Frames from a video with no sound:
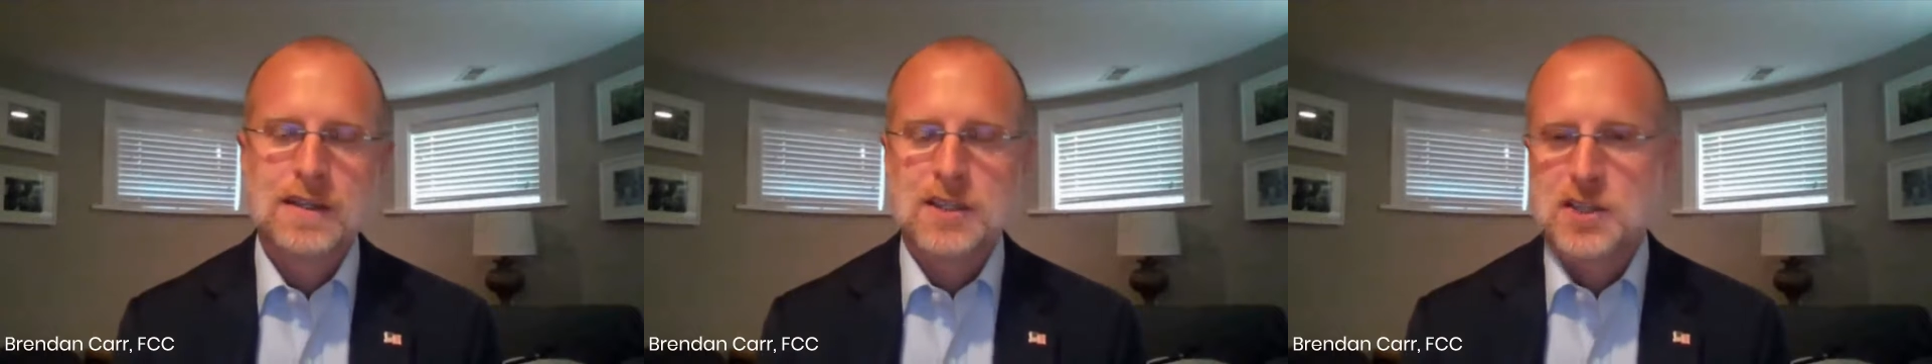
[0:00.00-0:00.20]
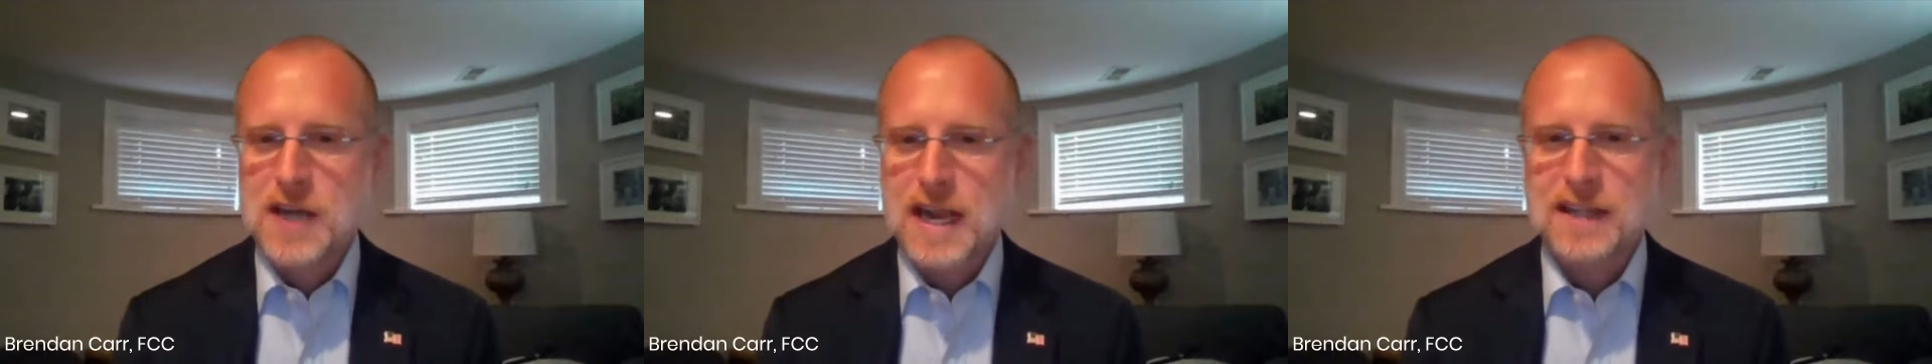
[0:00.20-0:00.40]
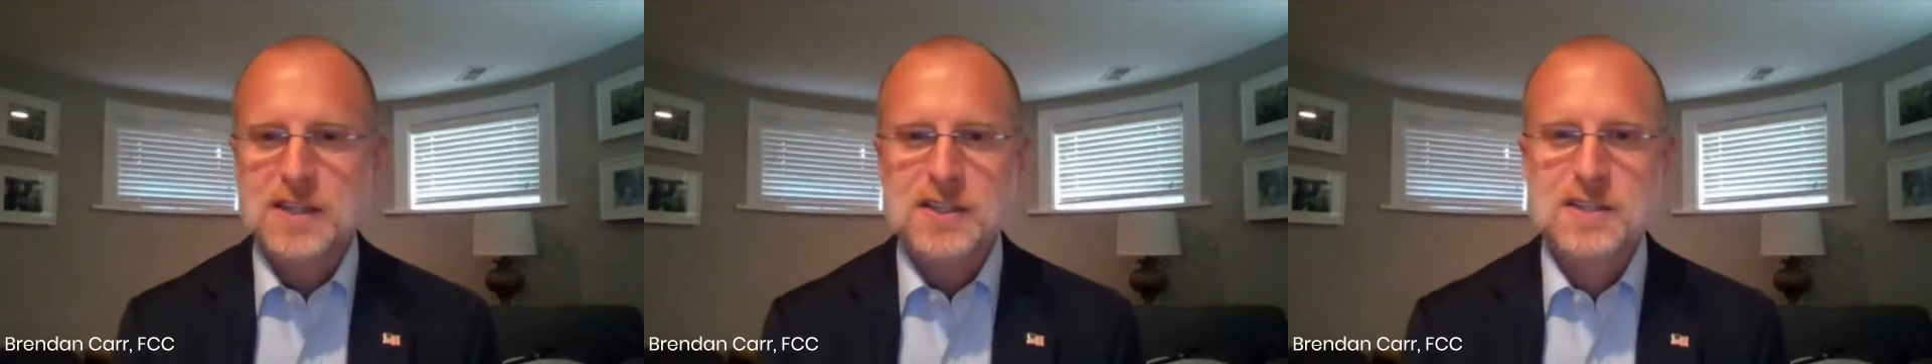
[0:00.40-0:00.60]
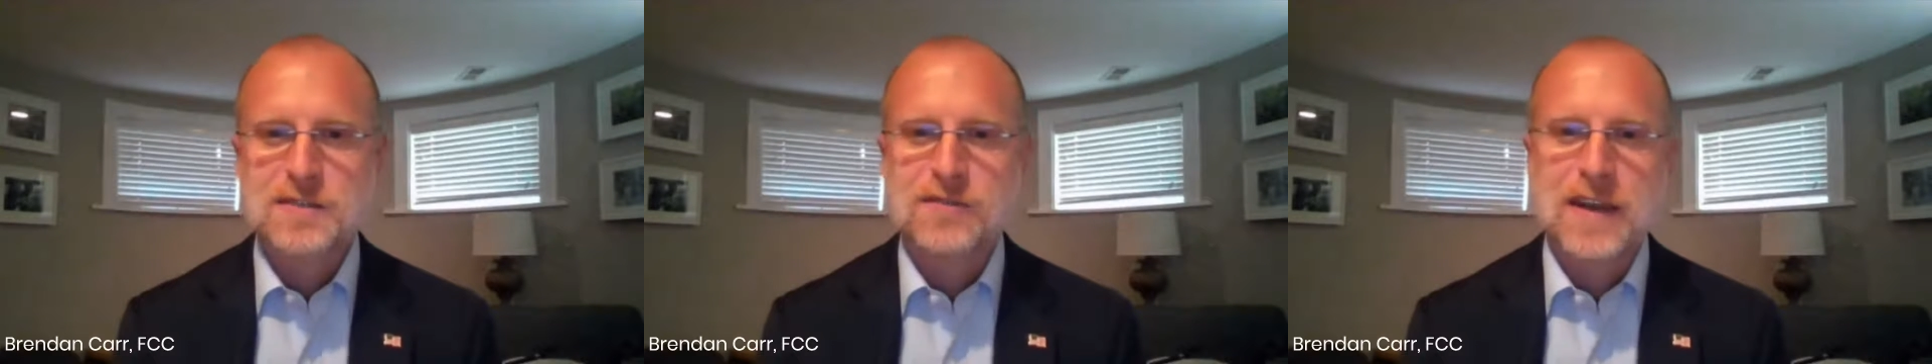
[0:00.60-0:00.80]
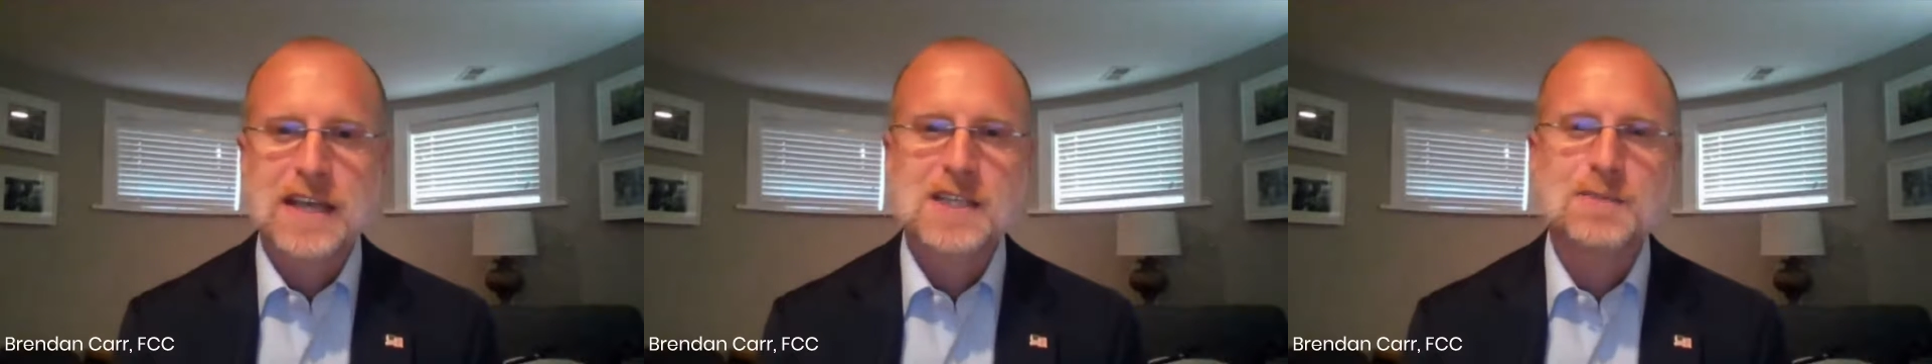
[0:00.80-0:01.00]
the
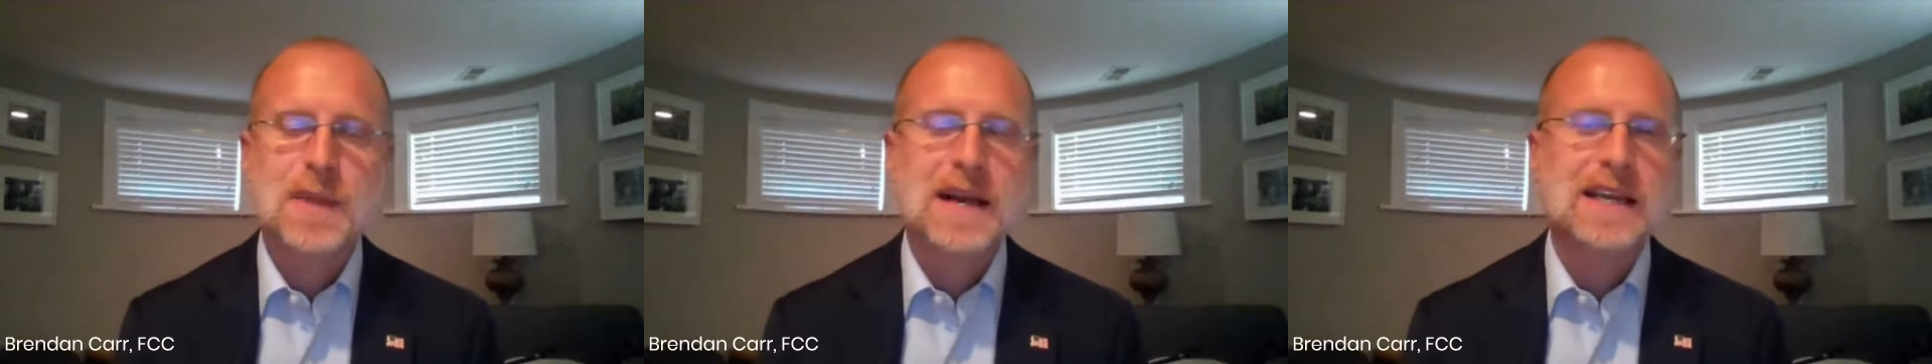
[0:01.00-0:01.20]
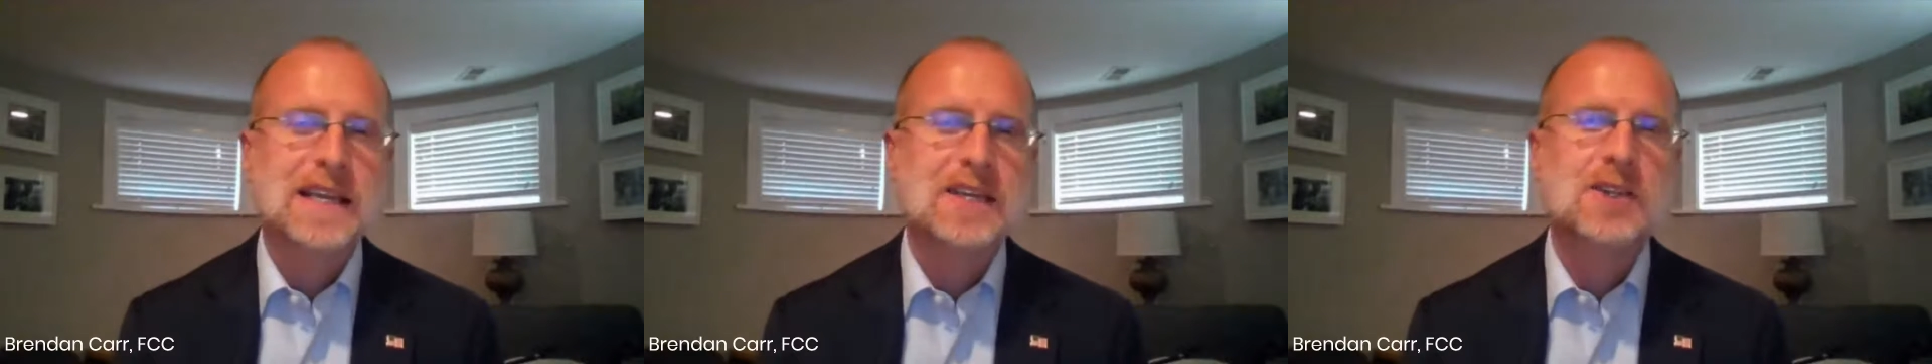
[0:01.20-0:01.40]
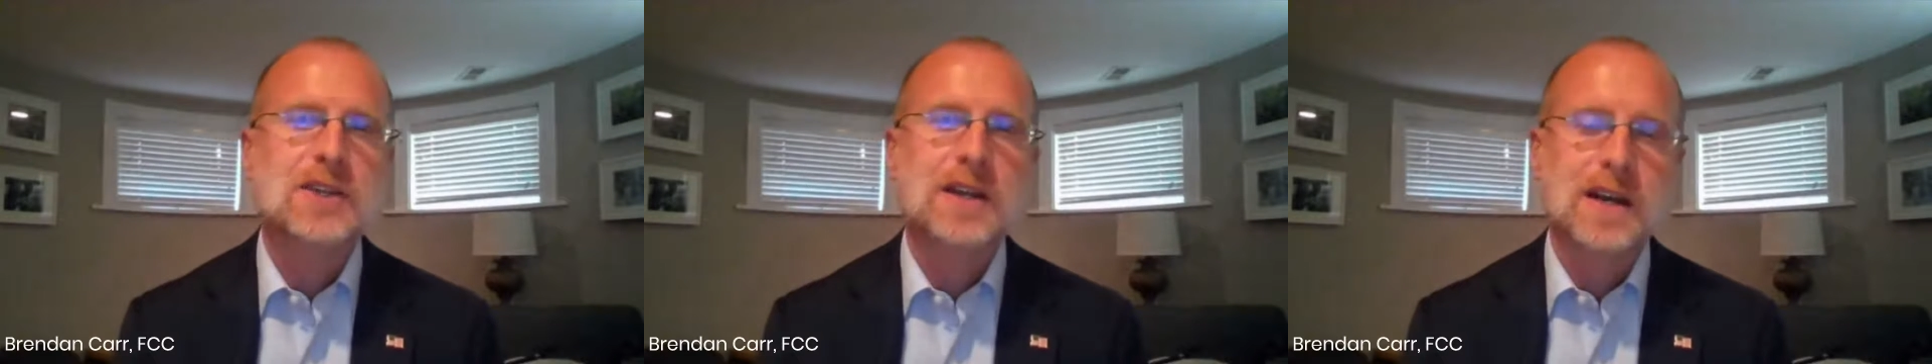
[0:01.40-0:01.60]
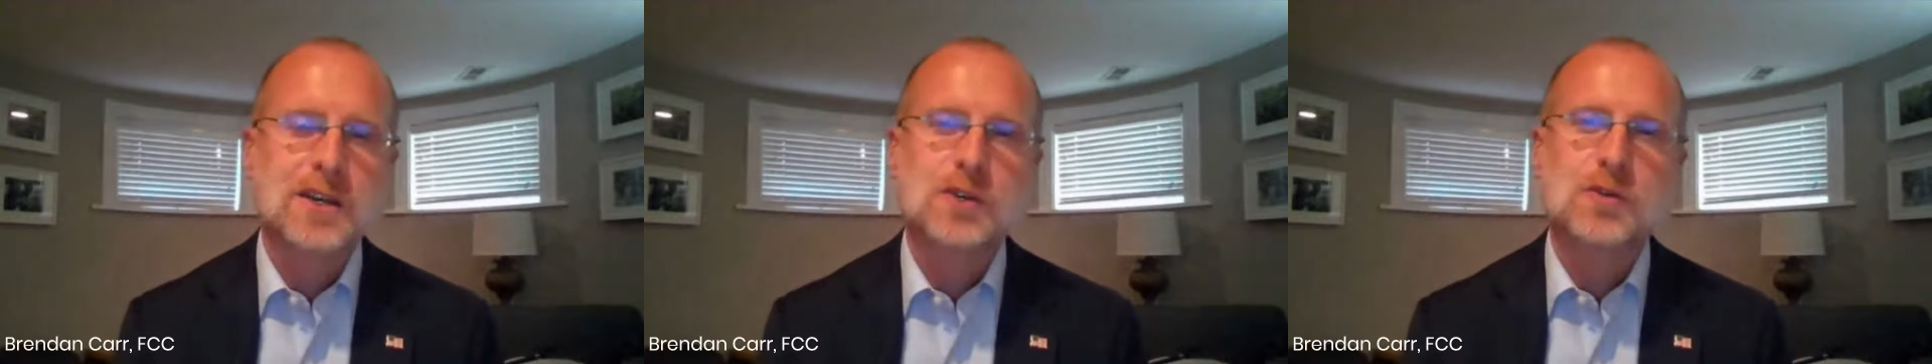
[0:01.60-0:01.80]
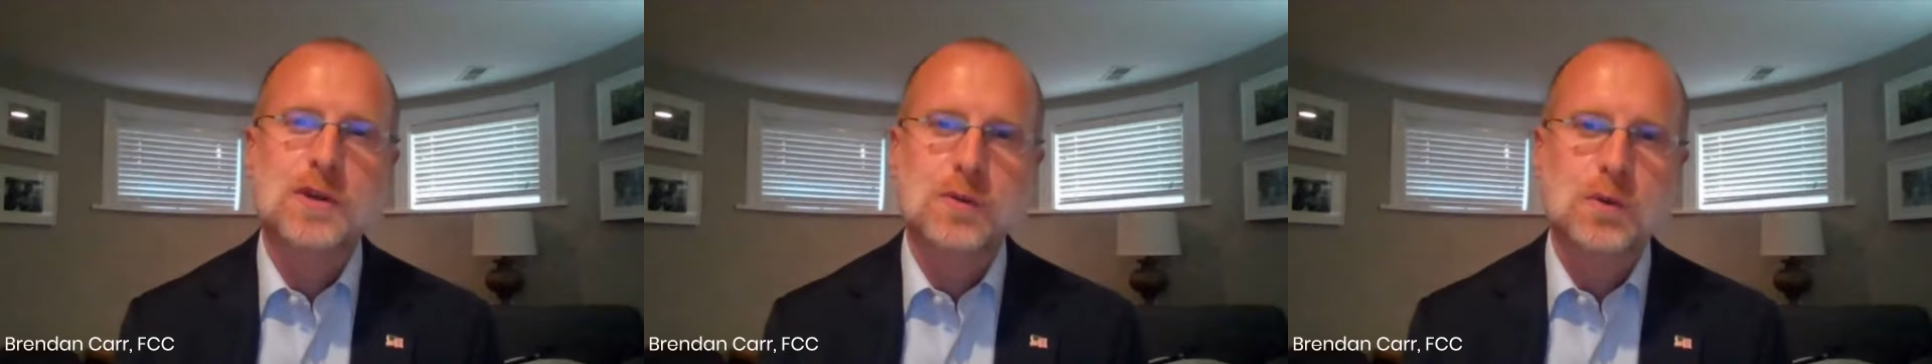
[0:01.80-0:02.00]
challenges faced by each
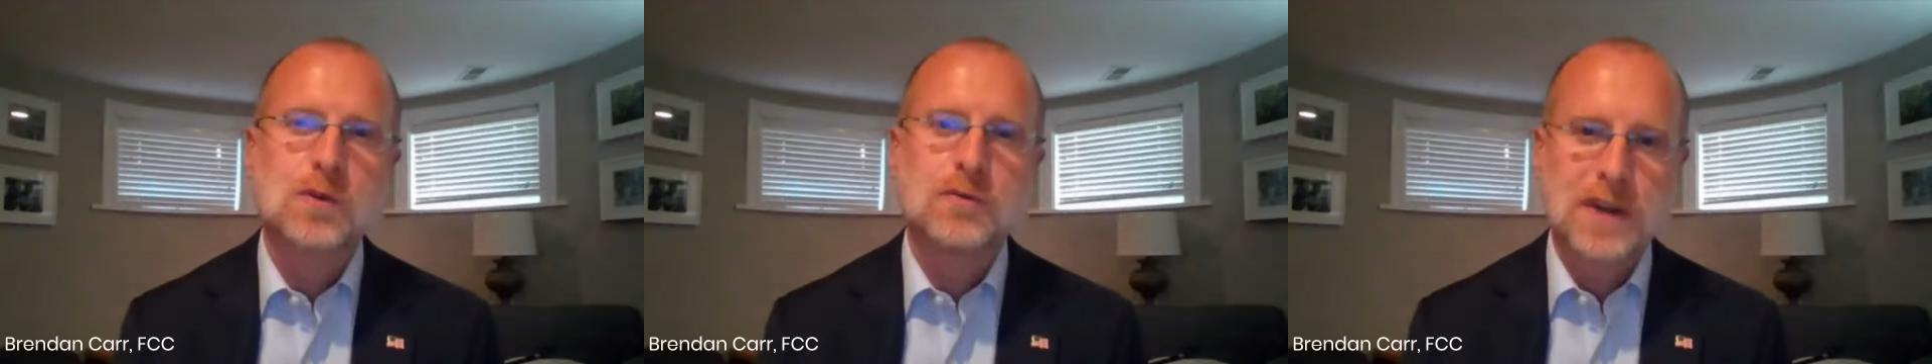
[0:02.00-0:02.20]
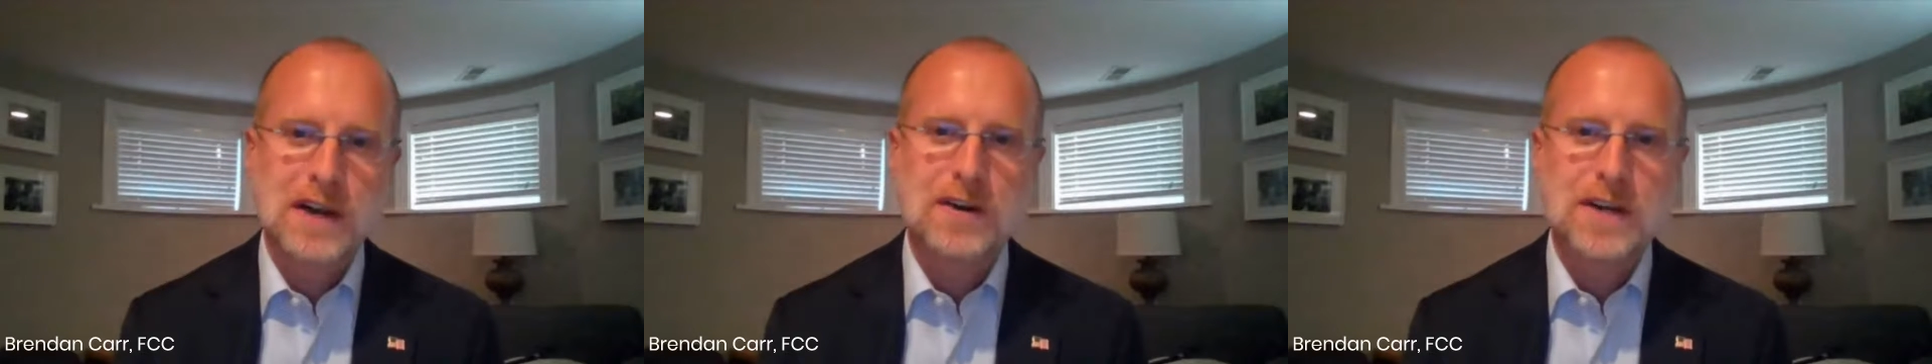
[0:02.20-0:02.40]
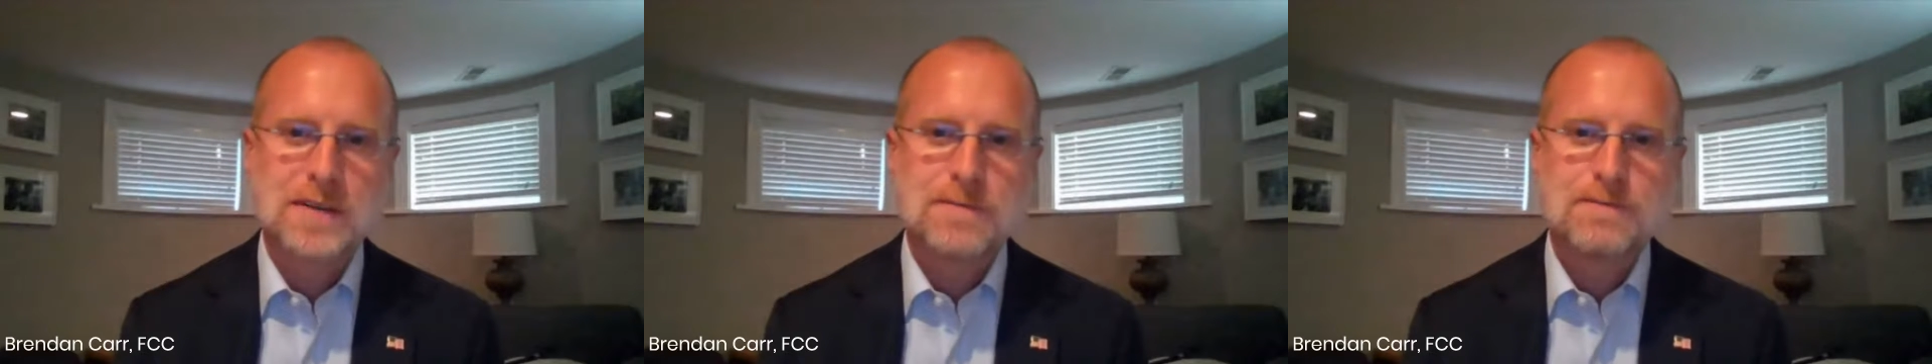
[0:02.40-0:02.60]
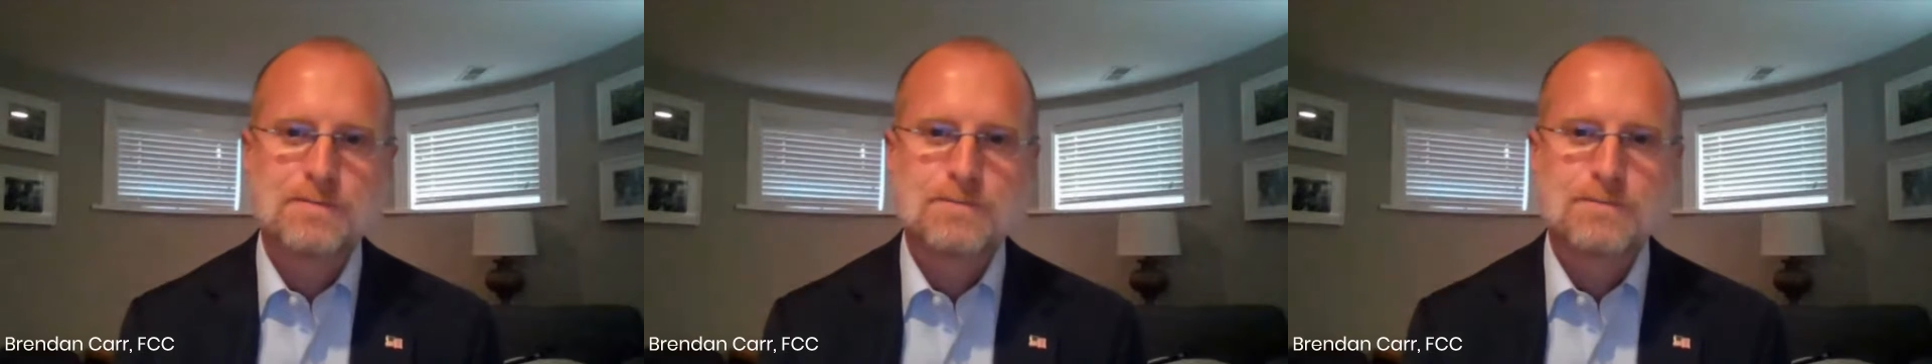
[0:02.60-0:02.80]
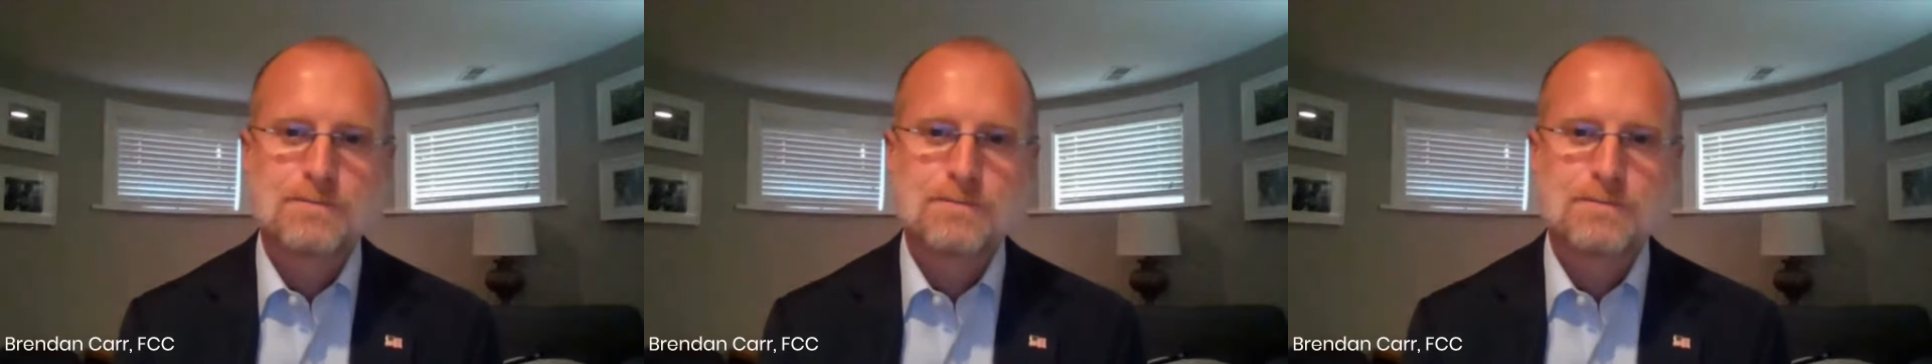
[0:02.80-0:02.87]
country will vary.